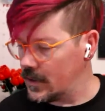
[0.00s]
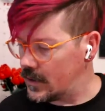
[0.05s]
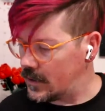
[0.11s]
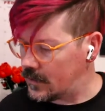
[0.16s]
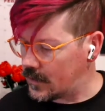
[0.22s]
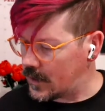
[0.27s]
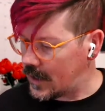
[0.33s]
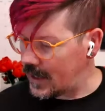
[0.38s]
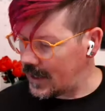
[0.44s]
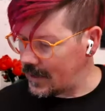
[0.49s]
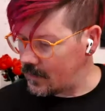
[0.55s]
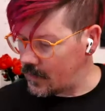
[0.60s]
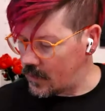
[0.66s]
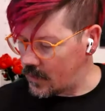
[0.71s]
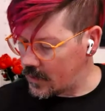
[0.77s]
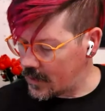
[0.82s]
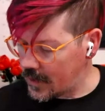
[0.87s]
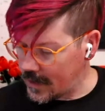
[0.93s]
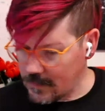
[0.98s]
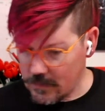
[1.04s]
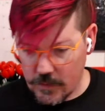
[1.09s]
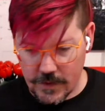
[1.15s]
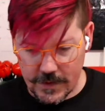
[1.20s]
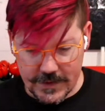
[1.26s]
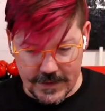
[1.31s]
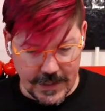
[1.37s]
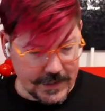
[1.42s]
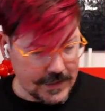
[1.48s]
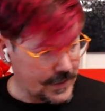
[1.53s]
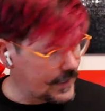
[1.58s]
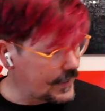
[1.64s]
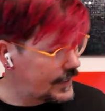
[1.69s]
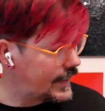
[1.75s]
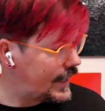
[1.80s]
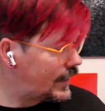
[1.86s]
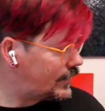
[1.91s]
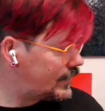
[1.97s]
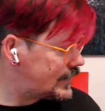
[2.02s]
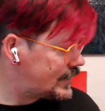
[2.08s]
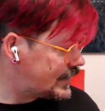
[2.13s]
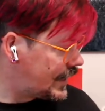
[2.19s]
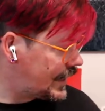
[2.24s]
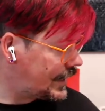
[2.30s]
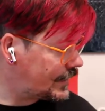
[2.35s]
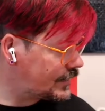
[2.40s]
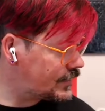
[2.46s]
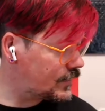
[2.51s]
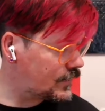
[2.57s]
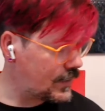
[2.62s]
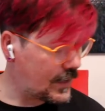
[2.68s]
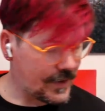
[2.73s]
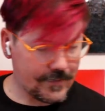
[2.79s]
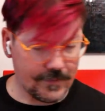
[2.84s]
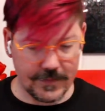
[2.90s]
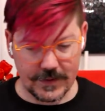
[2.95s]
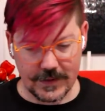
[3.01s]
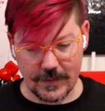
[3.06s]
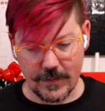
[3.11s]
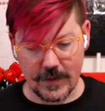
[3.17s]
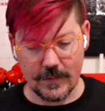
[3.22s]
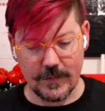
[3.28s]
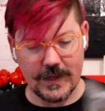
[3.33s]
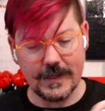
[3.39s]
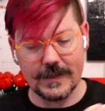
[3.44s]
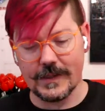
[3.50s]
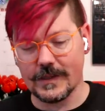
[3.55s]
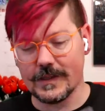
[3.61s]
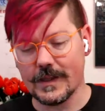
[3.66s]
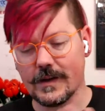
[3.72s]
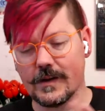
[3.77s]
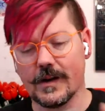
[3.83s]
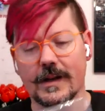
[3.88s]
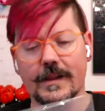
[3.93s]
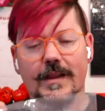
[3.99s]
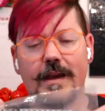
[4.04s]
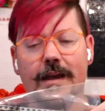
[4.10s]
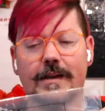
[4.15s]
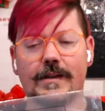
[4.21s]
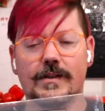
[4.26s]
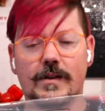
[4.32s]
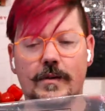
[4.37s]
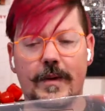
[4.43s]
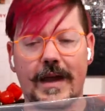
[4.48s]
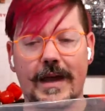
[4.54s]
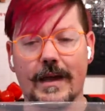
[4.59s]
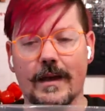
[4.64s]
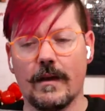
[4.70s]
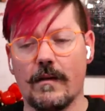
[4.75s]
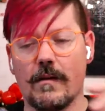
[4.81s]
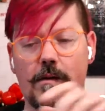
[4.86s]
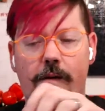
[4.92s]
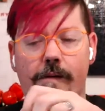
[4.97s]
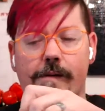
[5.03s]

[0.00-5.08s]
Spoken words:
Okay, more and more Technic, and now it's saying to grab some of the pieces that are in the extra bag.